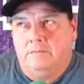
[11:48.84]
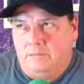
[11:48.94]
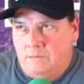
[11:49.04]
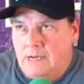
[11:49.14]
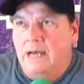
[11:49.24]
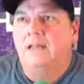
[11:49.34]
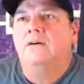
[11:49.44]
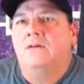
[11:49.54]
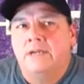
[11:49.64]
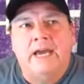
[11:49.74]
Well,
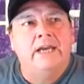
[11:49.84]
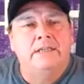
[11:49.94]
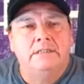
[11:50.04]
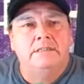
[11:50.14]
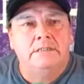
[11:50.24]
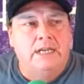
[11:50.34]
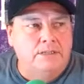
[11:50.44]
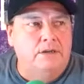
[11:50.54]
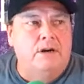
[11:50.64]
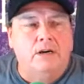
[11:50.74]
okay. Yeah,
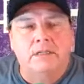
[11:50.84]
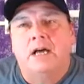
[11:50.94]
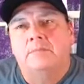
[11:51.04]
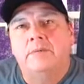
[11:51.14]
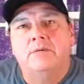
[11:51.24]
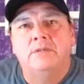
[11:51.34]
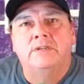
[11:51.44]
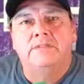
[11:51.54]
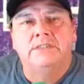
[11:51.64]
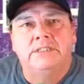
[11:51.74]
there are a lot of people who
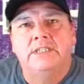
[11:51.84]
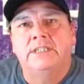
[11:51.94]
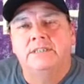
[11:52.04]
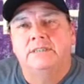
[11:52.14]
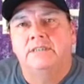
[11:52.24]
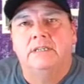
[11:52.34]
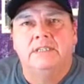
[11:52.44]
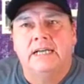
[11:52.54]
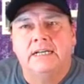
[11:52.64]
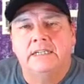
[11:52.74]
live in cities
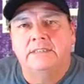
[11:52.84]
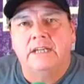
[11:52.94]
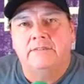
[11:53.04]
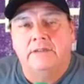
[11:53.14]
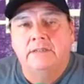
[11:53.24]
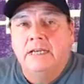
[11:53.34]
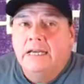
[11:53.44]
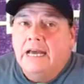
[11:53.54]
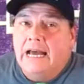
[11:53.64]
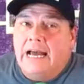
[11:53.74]
and that kind of stuff. And
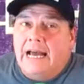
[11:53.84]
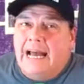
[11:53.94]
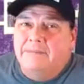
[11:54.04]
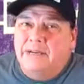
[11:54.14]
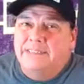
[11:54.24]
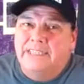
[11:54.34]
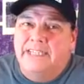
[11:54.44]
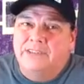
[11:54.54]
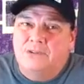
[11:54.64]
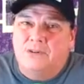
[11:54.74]
I'm not saying
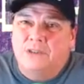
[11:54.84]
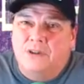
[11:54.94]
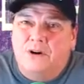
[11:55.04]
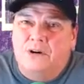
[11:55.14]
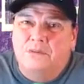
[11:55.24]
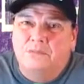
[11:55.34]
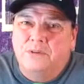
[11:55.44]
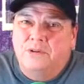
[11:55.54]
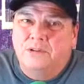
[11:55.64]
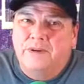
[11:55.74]
that's their only home,
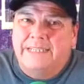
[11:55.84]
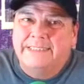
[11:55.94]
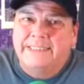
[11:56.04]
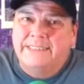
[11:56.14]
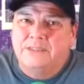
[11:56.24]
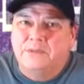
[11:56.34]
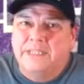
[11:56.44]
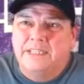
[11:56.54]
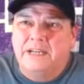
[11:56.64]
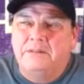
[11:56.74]
their only residence, or what
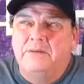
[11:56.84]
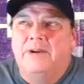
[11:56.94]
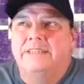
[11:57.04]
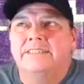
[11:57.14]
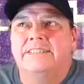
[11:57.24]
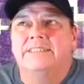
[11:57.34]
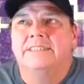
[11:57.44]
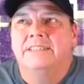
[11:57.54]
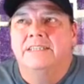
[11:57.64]
they claim to be residence.